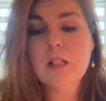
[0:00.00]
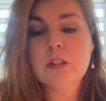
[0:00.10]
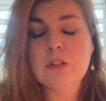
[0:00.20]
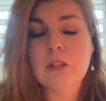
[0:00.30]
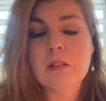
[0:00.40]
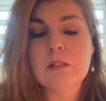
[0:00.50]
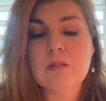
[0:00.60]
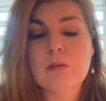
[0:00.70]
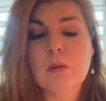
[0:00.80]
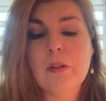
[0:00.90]
conjunct
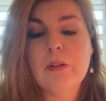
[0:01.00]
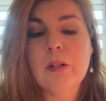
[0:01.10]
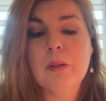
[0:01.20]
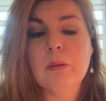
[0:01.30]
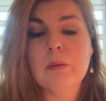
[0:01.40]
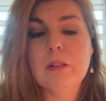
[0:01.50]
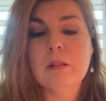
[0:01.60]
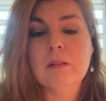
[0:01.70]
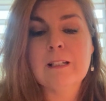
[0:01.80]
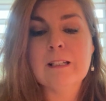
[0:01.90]
this North Node,
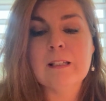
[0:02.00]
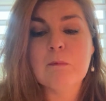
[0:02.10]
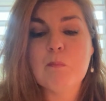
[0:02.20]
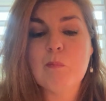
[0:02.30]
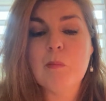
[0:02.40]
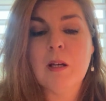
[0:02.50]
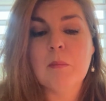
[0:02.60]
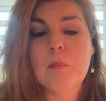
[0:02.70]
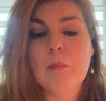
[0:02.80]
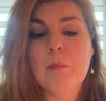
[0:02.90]
okay?
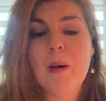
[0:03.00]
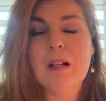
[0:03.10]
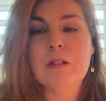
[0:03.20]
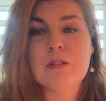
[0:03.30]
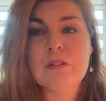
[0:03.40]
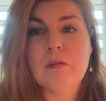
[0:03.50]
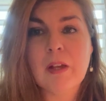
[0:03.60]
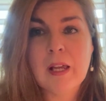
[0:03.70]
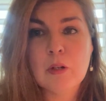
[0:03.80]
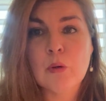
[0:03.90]
Um, matters of
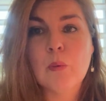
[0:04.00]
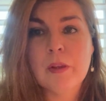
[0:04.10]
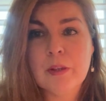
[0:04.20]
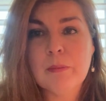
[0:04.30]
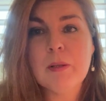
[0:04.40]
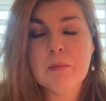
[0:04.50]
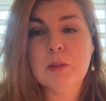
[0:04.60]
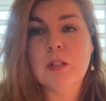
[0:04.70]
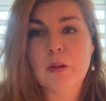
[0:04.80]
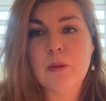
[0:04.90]
anger with
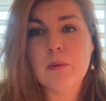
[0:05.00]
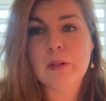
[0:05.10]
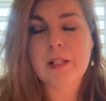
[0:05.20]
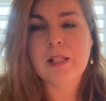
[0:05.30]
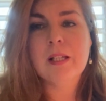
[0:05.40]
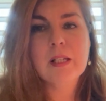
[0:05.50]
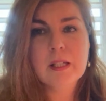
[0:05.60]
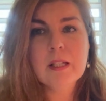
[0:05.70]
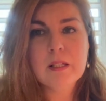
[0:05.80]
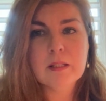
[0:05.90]
people in authority
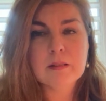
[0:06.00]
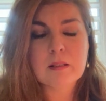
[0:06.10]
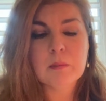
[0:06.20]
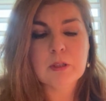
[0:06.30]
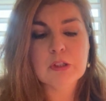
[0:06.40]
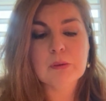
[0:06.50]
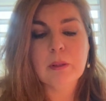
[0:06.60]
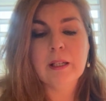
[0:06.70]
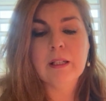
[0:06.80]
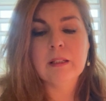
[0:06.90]
is coming to a
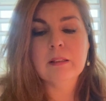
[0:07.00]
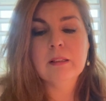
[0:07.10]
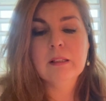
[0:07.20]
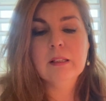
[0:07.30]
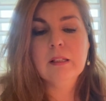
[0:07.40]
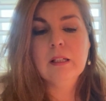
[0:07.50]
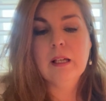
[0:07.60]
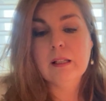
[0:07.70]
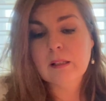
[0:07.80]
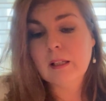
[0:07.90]
head.
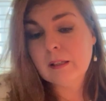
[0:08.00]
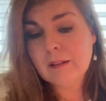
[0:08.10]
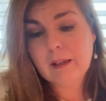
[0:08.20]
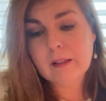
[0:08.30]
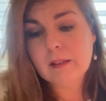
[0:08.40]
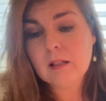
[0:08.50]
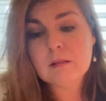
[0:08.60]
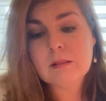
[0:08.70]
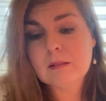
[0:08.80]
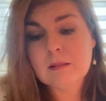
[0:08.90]
And again, eighth
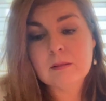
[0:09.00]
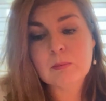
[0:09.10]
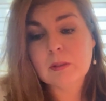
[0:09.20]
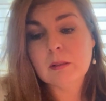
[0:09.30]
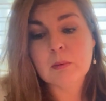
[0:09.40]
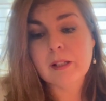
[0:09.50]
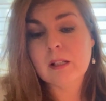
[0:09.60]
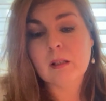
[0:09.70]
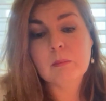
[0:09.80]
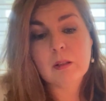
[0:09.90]
house, this is really bringing
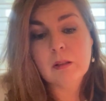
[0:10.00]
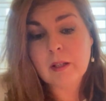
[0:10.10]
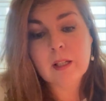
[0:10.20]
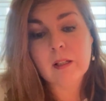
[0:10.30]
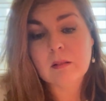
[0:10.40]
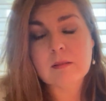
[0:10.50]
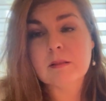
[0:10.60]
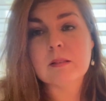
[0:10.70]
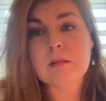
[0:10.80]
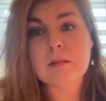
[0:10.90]
up, okay, this
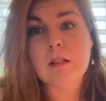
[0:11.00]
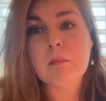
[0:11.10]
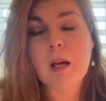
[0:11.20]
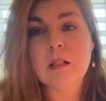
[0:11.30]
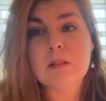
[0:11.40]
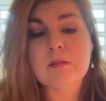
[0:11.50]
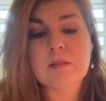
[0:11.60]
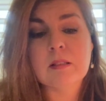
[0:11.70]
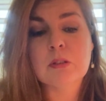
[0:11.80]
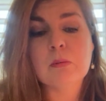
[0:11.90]
is concerning matters of
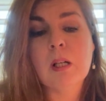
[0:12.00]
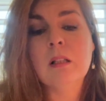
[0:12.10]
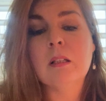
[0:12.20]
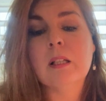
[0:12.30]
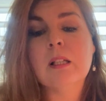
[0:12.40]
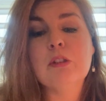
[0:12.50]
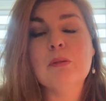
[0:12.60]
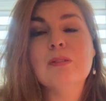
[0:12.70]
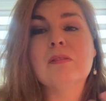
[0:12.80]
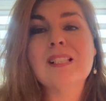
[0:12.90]
sexuality and
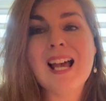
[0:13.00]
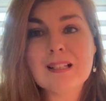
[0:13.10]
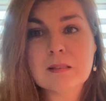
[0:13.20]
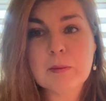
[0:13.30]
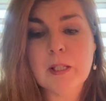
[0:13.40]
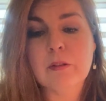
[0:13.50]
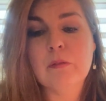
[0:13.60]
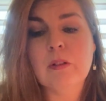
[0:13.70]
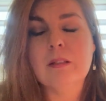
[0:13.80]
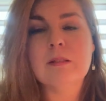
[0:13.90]
use of taxpayer
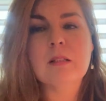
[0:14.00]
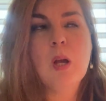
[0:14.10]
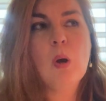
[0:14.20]
funds.